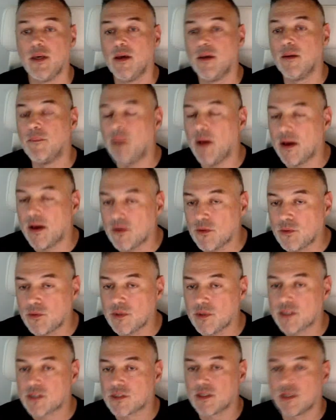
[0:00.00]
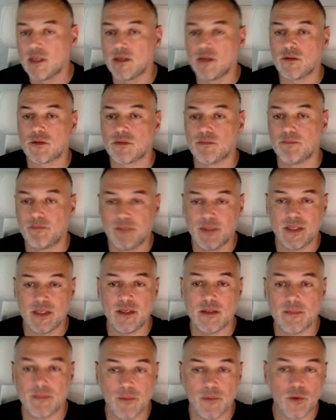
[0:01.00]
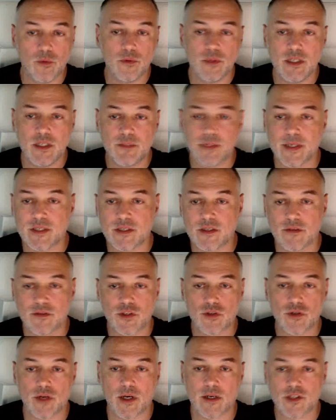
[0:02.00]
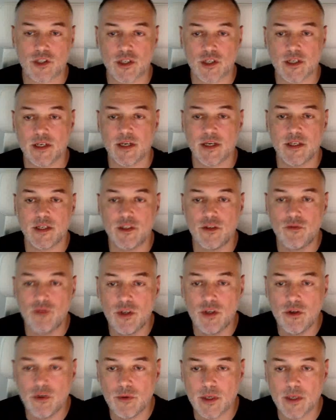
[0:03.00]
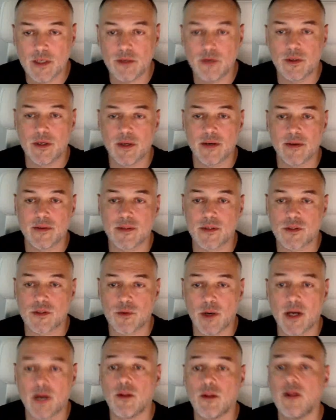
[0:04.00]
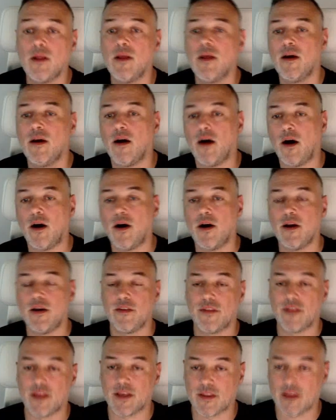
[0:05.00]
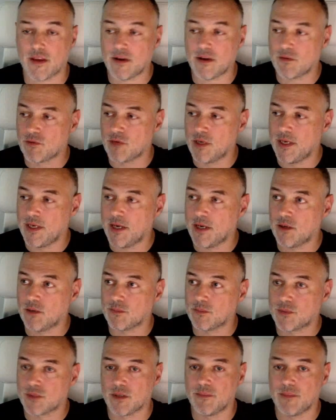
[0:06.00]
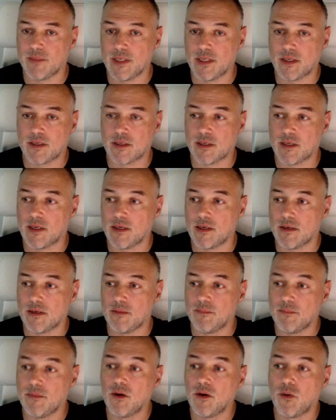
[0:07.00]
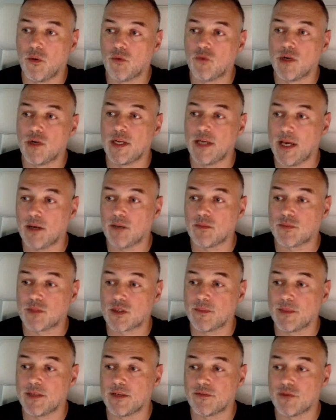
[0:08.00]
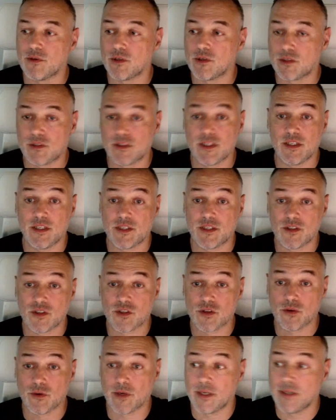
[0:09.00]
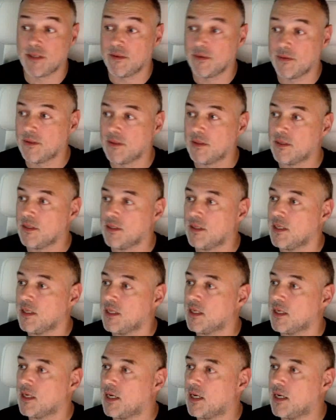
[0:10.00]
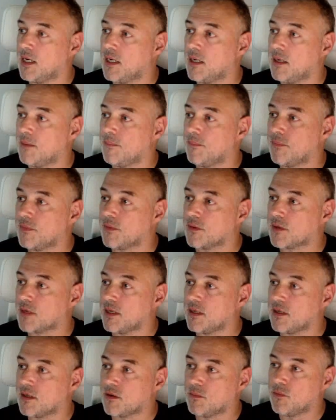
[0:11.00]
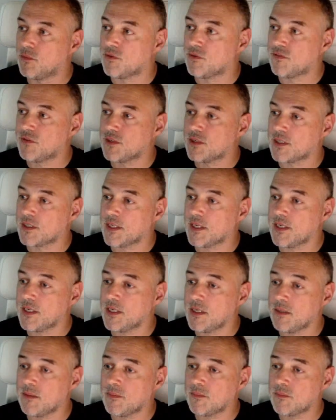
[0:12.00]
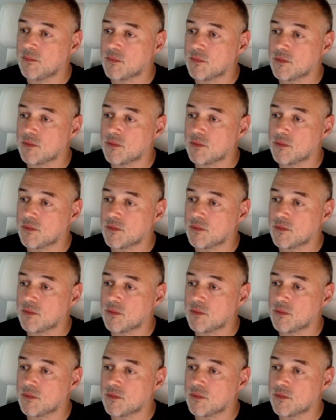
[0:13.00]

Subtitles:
and all these bits of structure, and you knew where you were going as well. I think that really helped to make, or really helps to make for a decent story. Okay, you got more fun and games,